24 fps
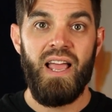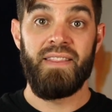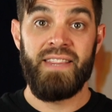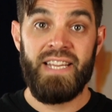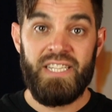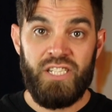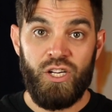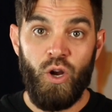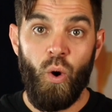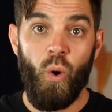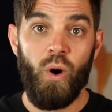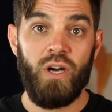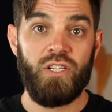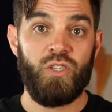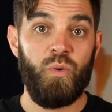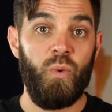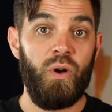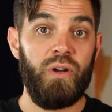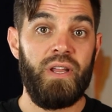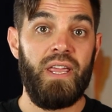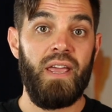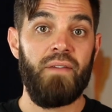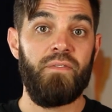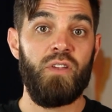This course
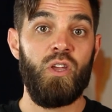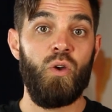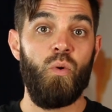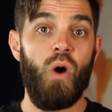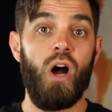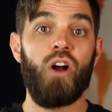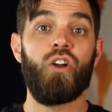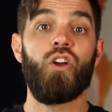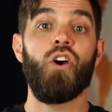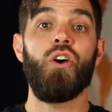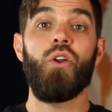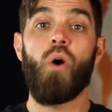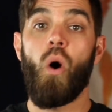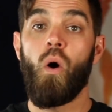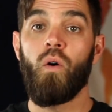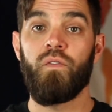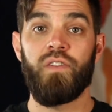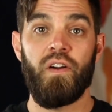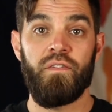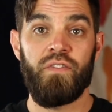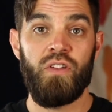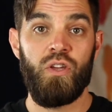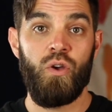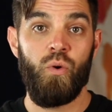will give you a good
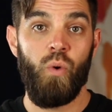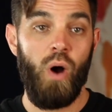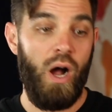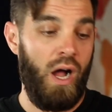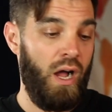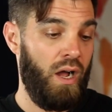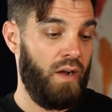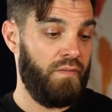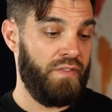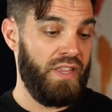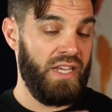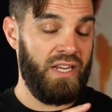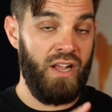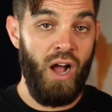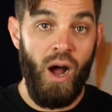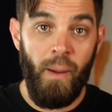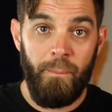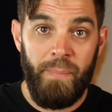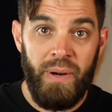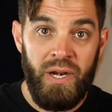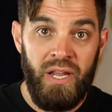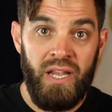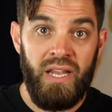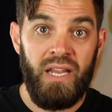overview of the
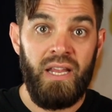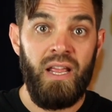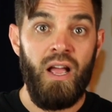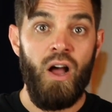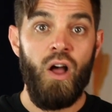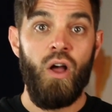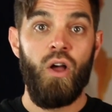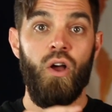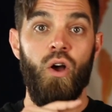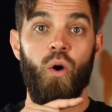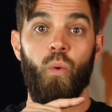company,